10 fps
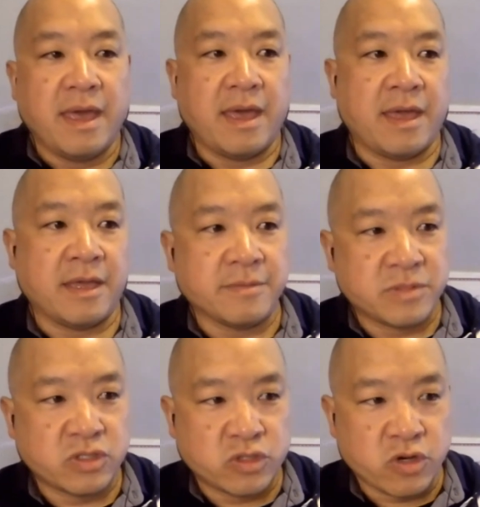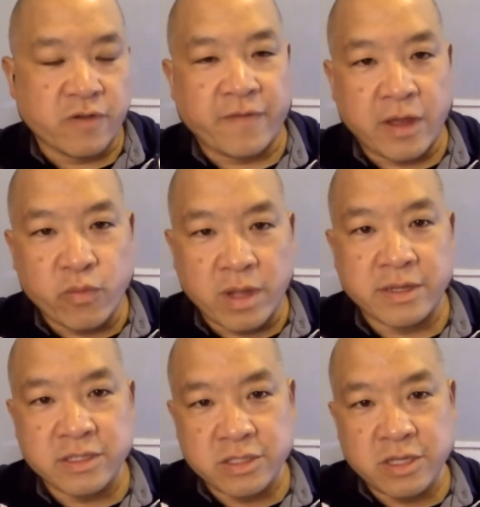a certified
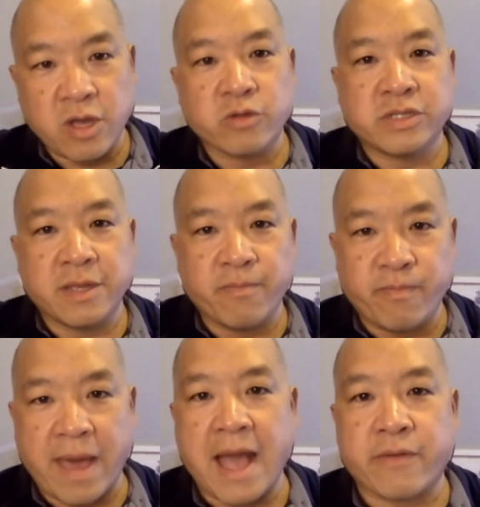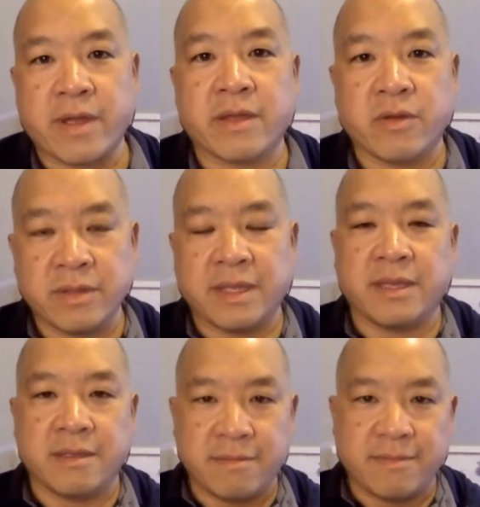wellness coaching background
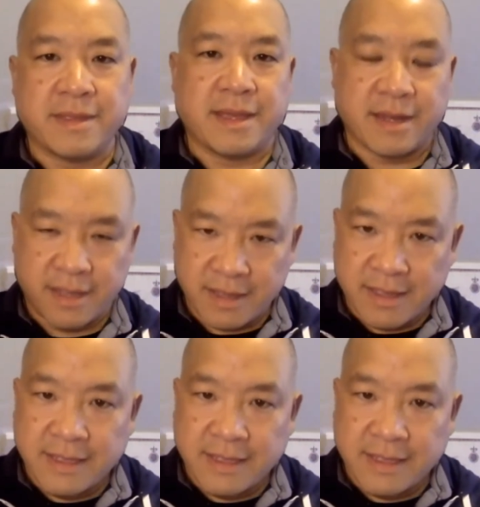only kind of